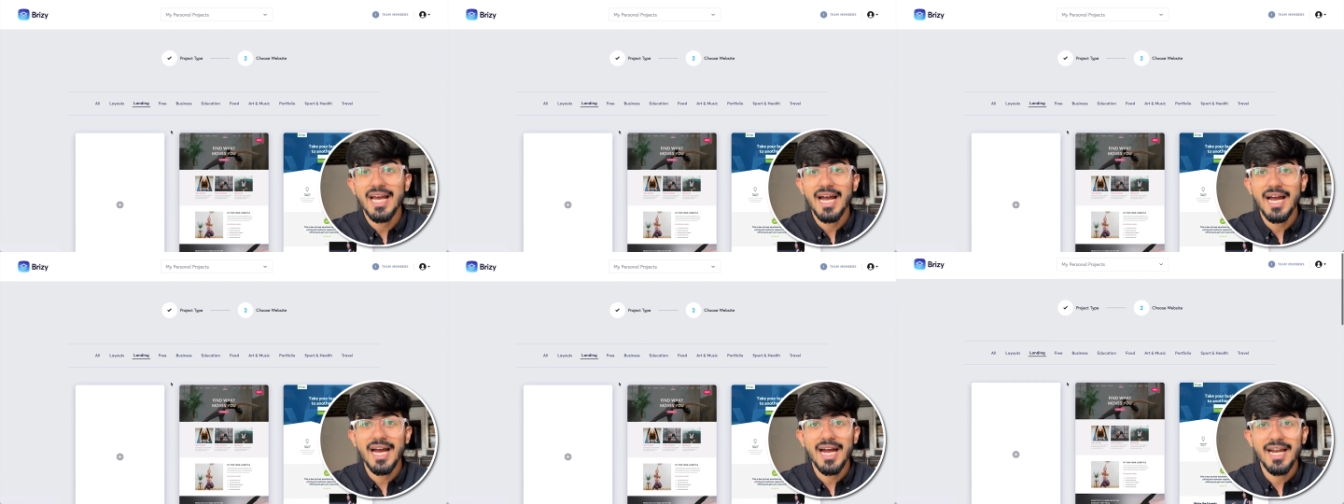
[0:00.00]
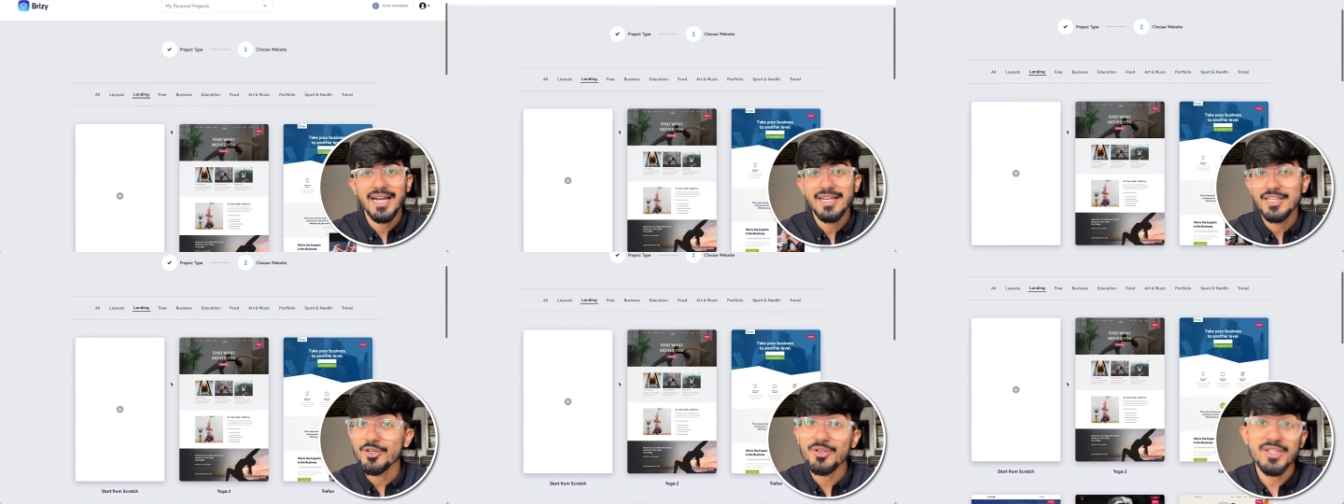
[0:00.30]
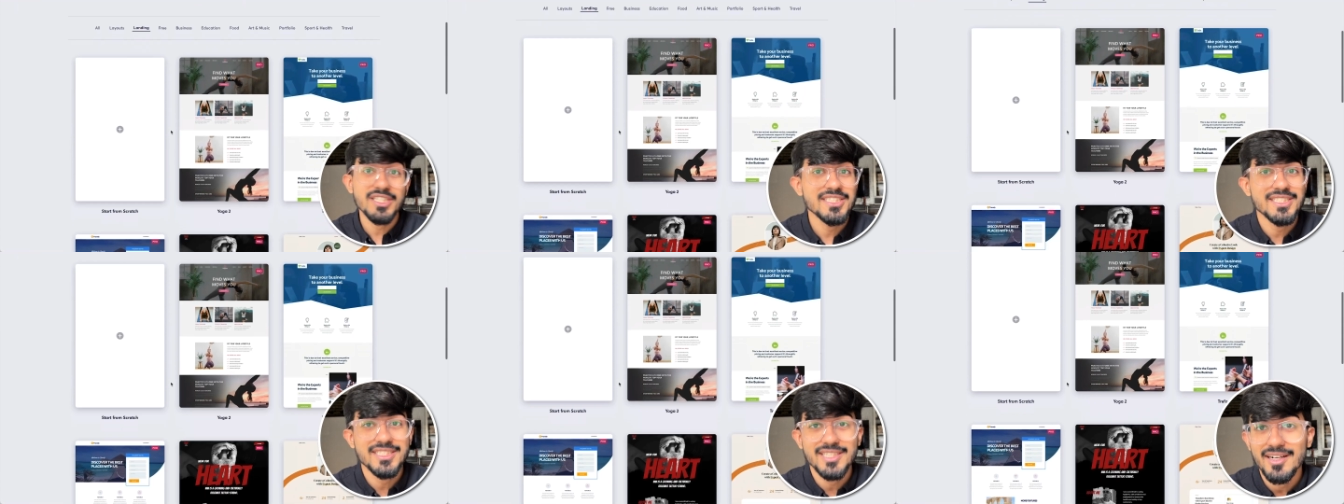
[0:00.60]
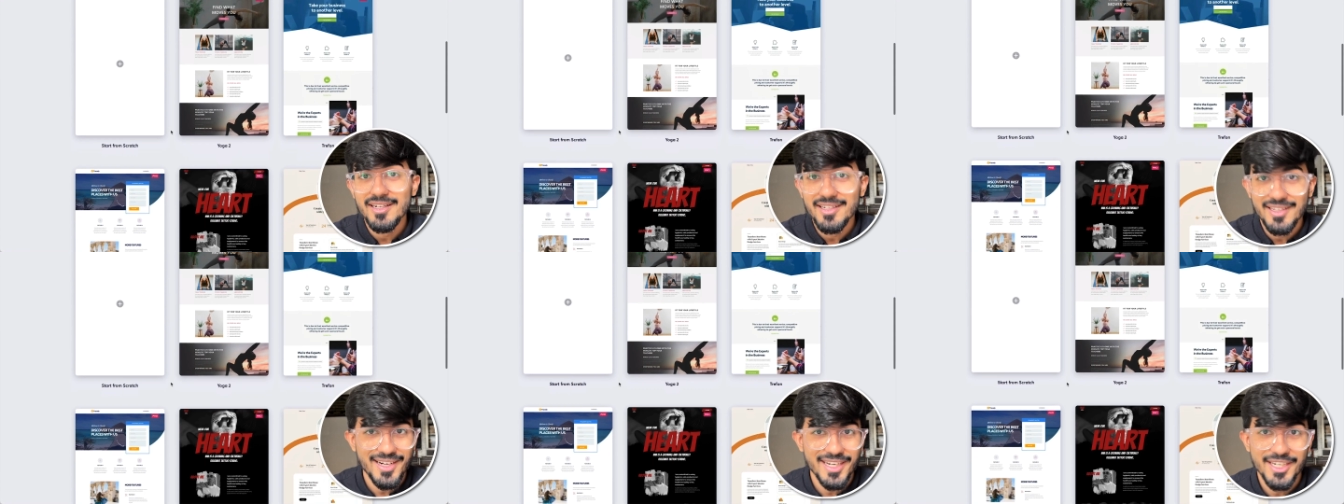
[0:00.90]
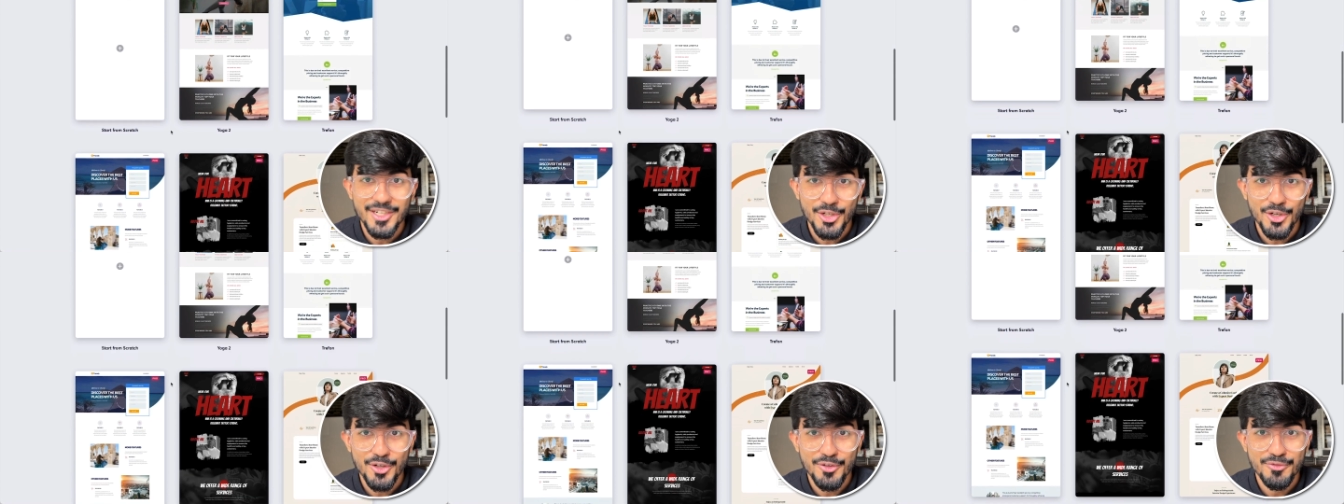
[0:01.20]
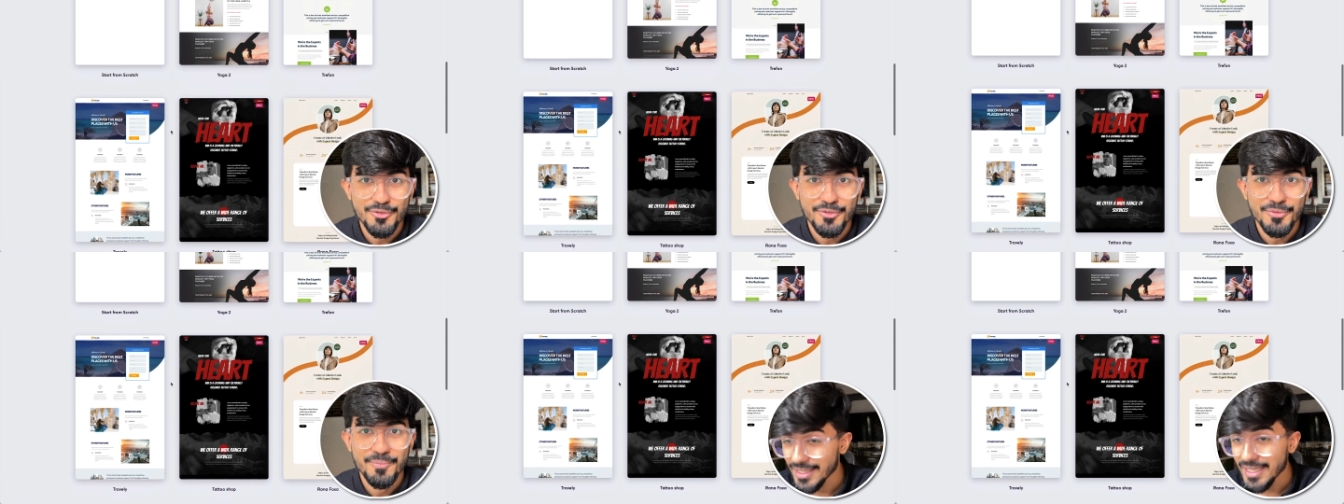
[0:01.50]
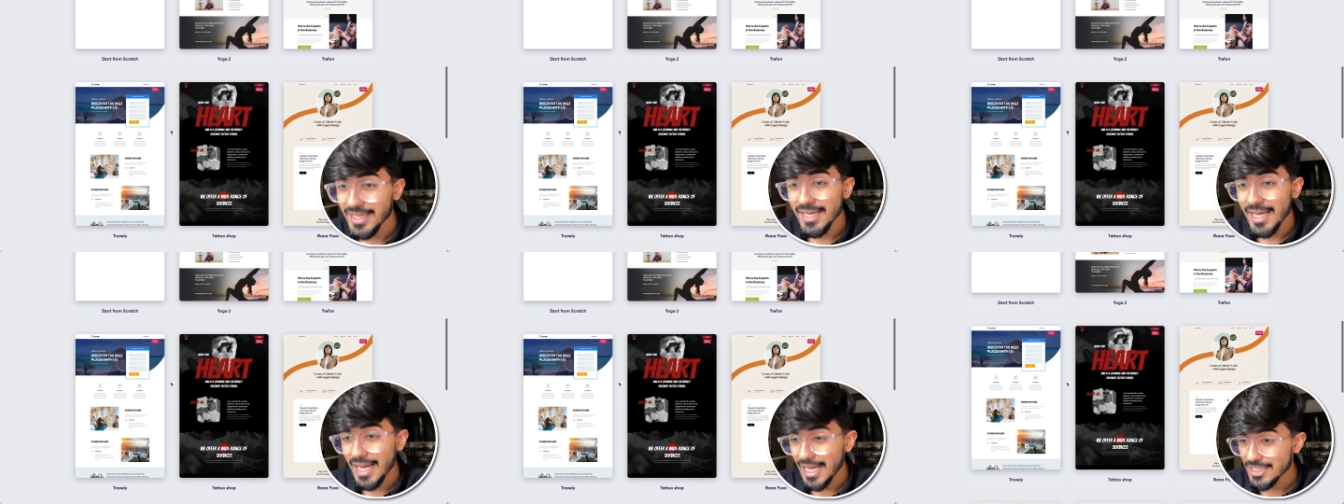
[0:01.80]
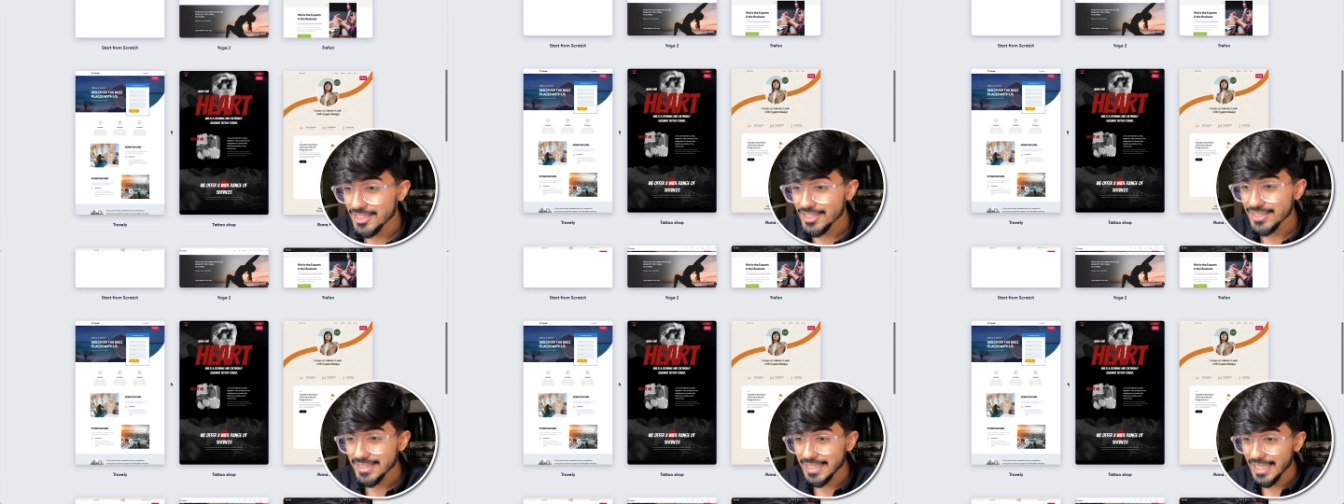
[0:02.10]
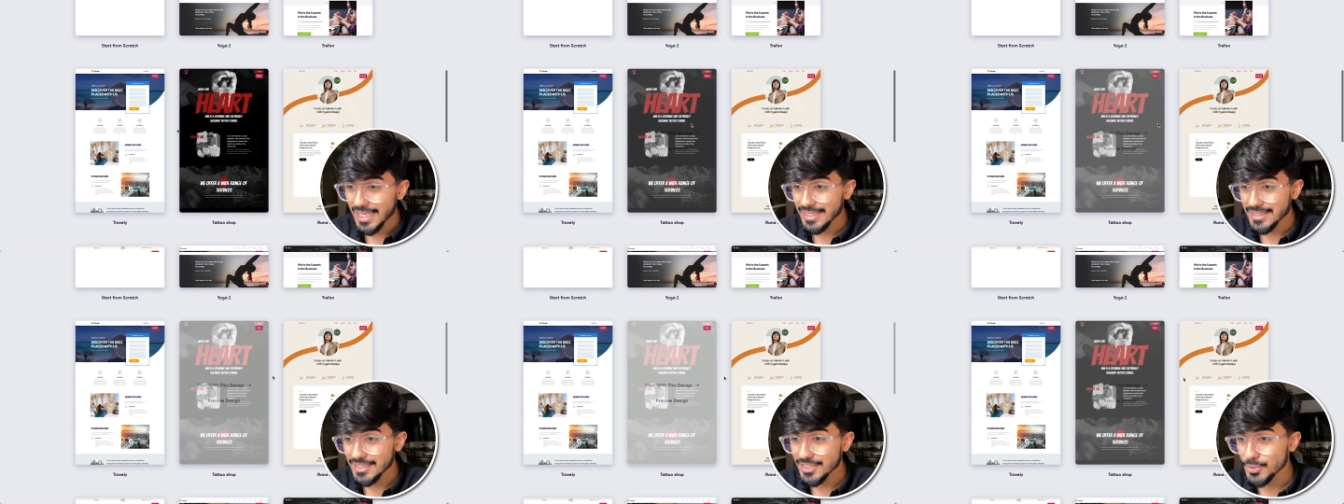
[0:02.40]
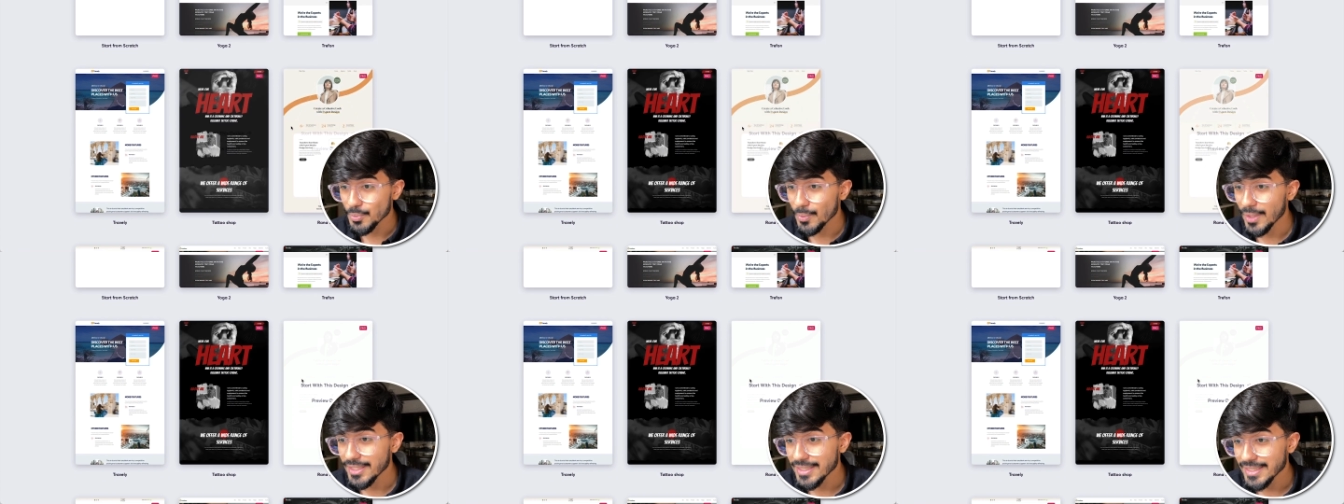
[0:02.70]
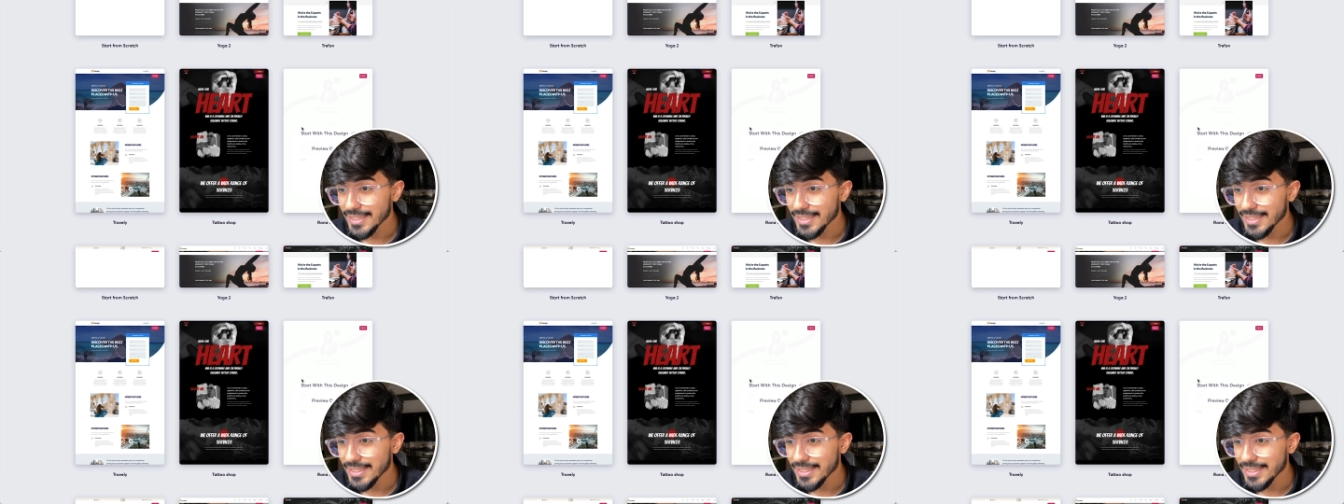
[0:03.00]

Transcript: and you can start right off. I'll just select this one